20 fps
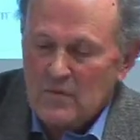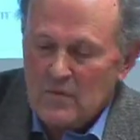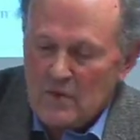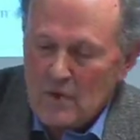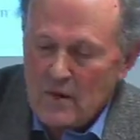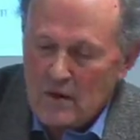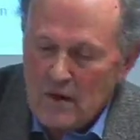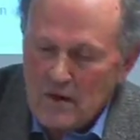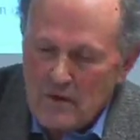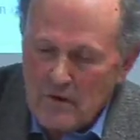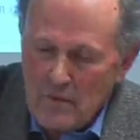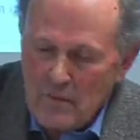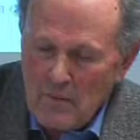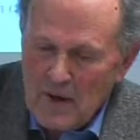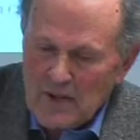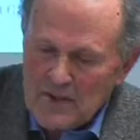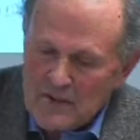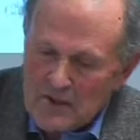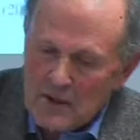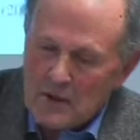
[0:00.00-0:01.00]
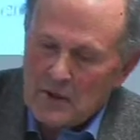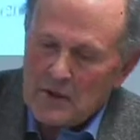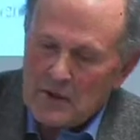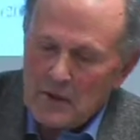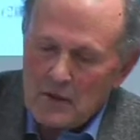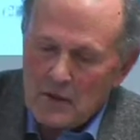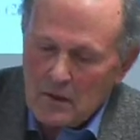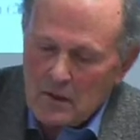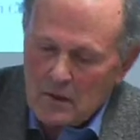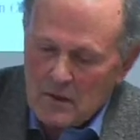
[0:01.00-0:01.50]

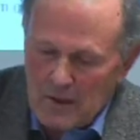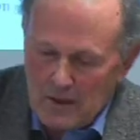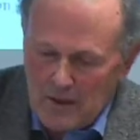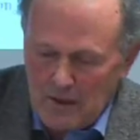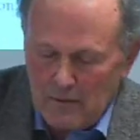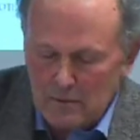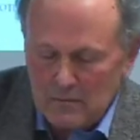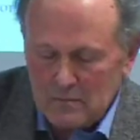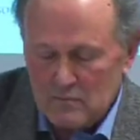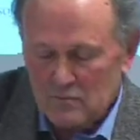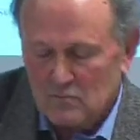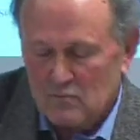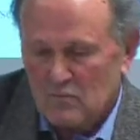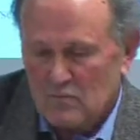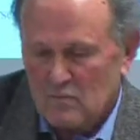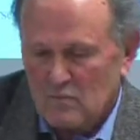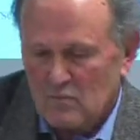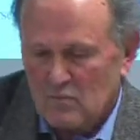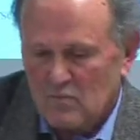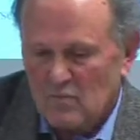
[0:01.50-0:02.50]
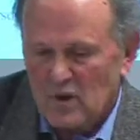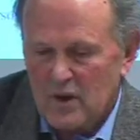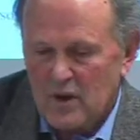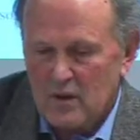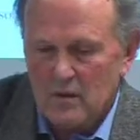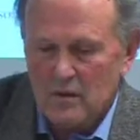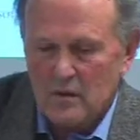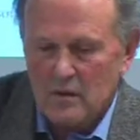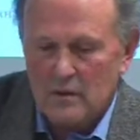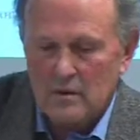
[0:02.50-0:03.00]
Diagrammatically, we
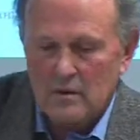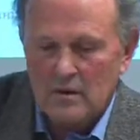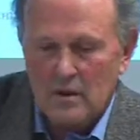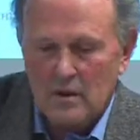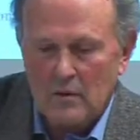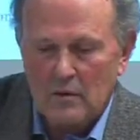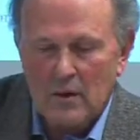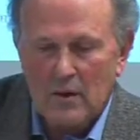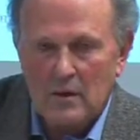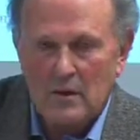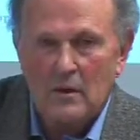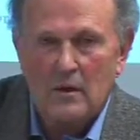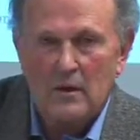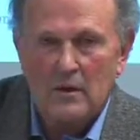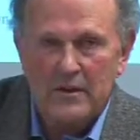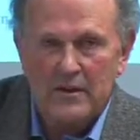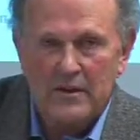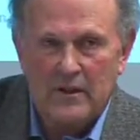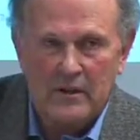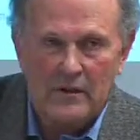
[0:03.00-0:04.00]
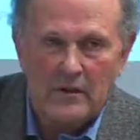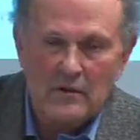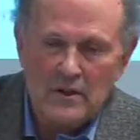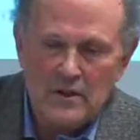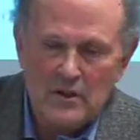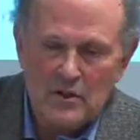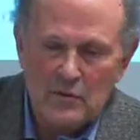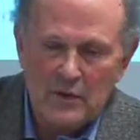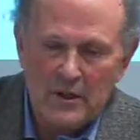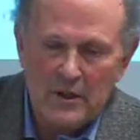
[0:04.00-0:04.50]
can look at it
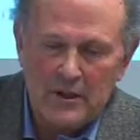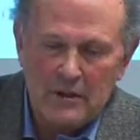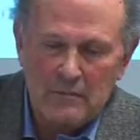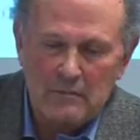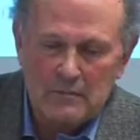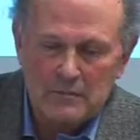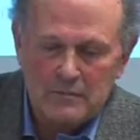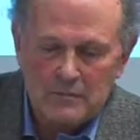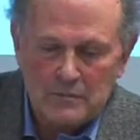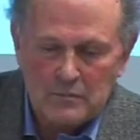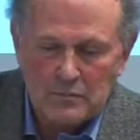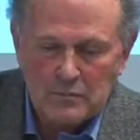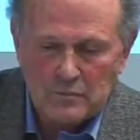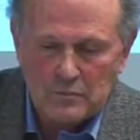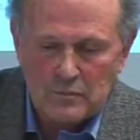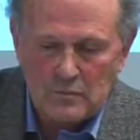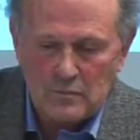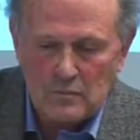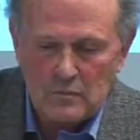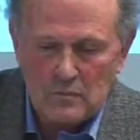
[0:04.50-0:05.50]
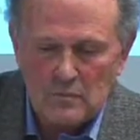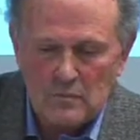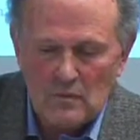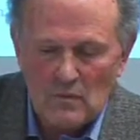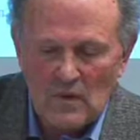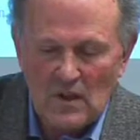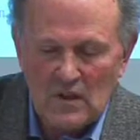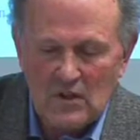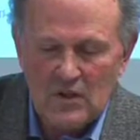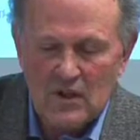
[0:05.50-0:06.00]
this way.
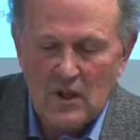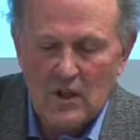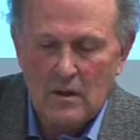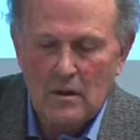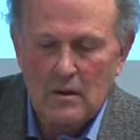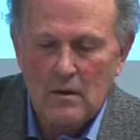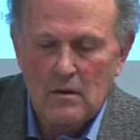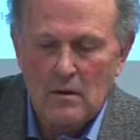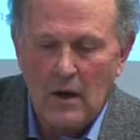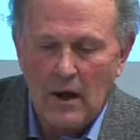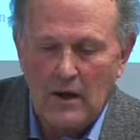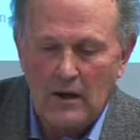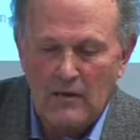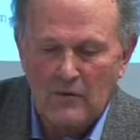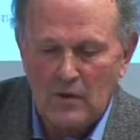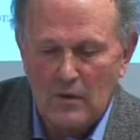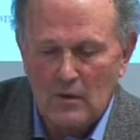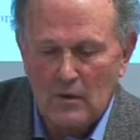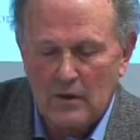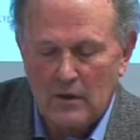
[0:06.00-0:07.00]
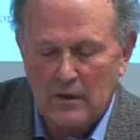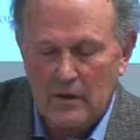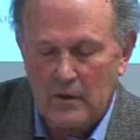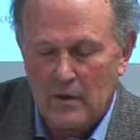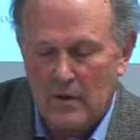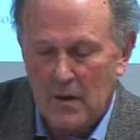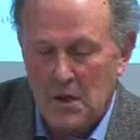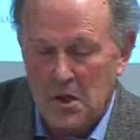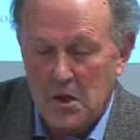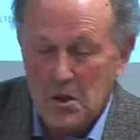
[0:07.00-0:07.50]
So if you look
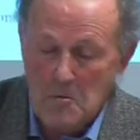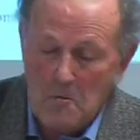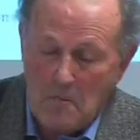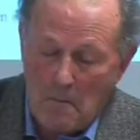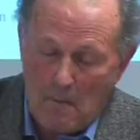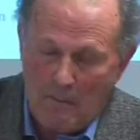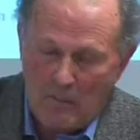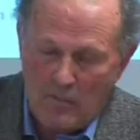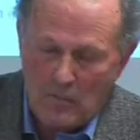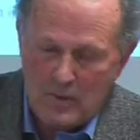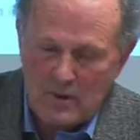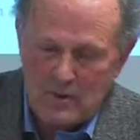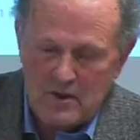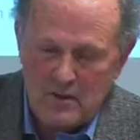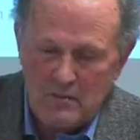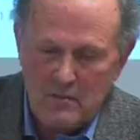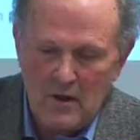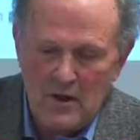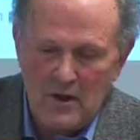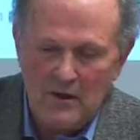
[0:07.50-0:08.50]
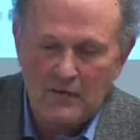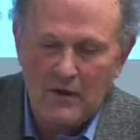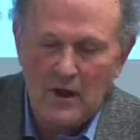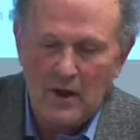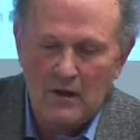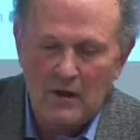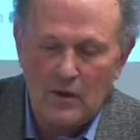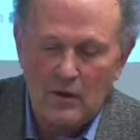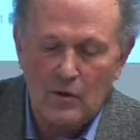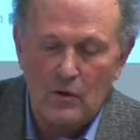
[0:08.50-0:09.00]
at the bottom
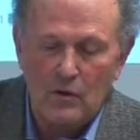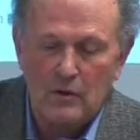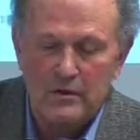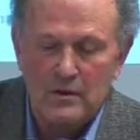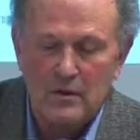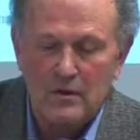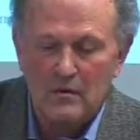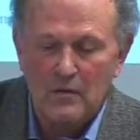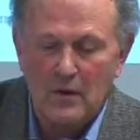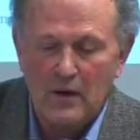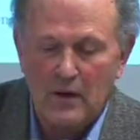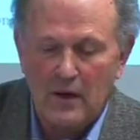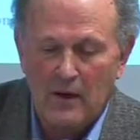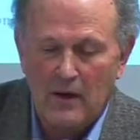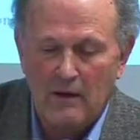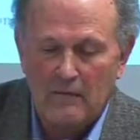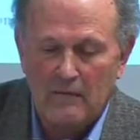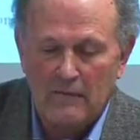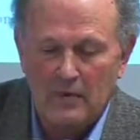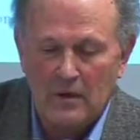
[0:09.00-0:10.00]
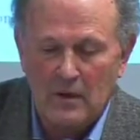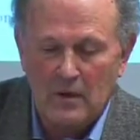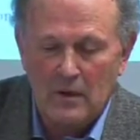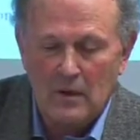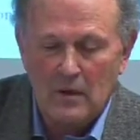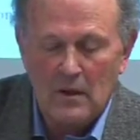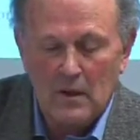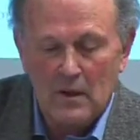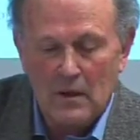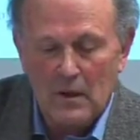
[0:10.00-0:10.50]
left-hand corner, we have
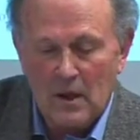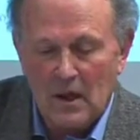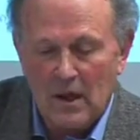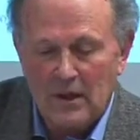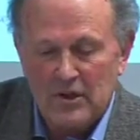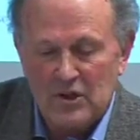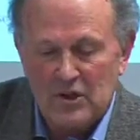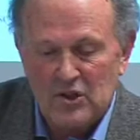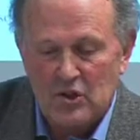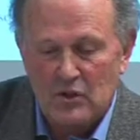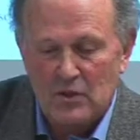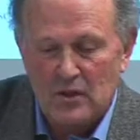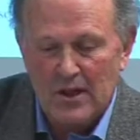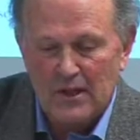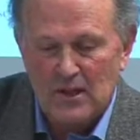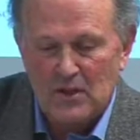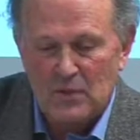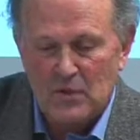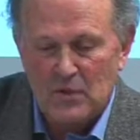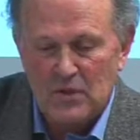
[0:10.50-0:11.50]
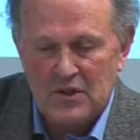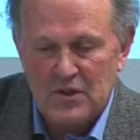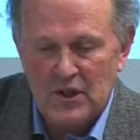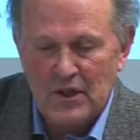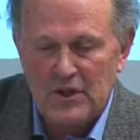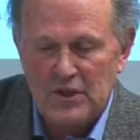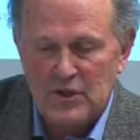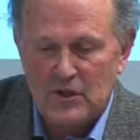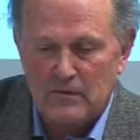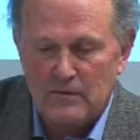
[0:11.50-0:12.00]
the initial
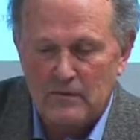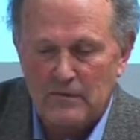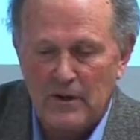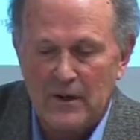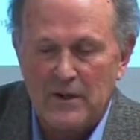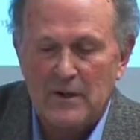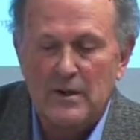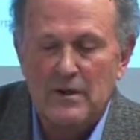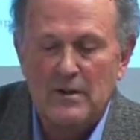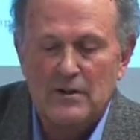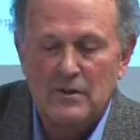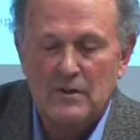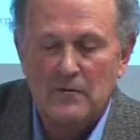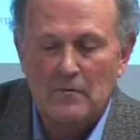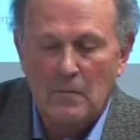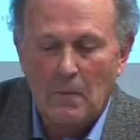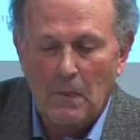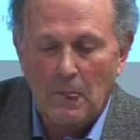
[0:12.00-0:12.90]
exploitation phase,